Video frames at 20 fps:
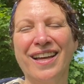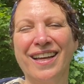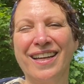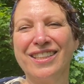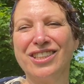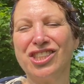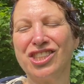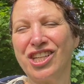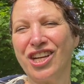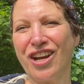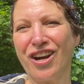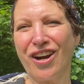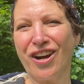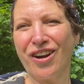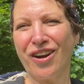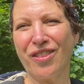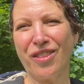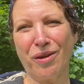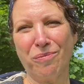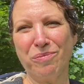
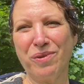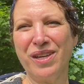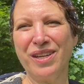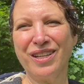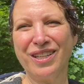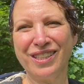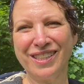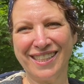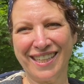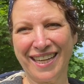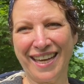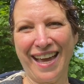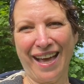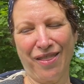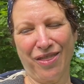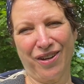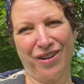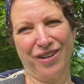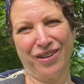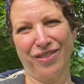share the meal
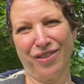together,